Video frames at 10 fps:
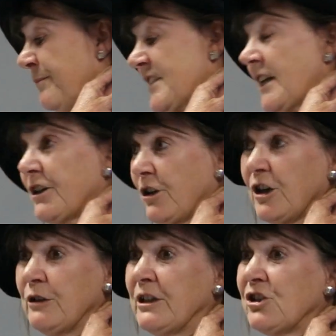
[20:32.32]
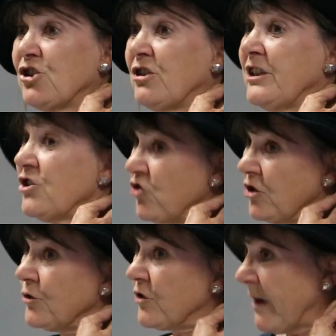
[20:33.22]
psycho-coercion in
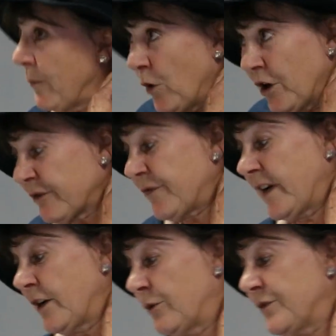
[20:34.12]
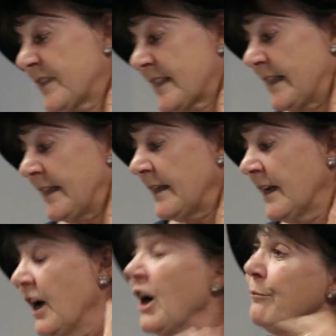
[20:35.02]
struggles around workfare, obviously,
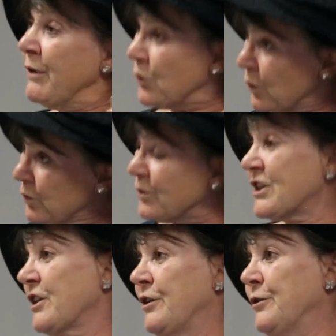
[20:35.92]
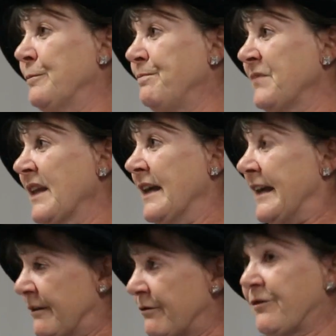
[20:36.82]
but also
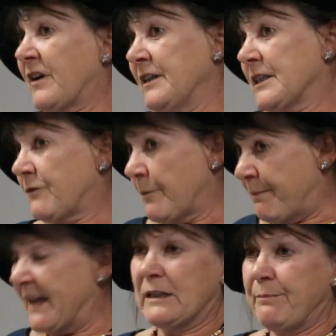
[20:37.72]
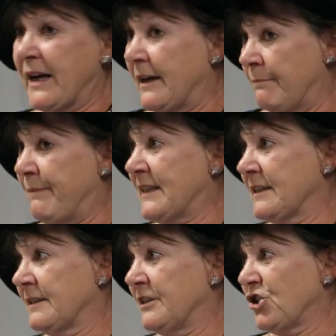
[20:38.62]
in fights for better pay and better
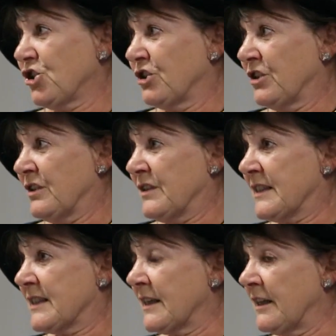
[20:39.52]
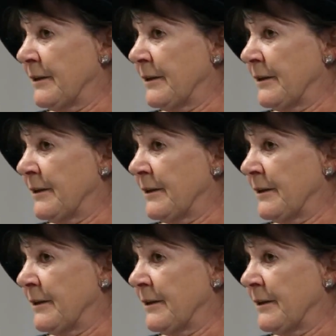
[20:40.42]
conditions.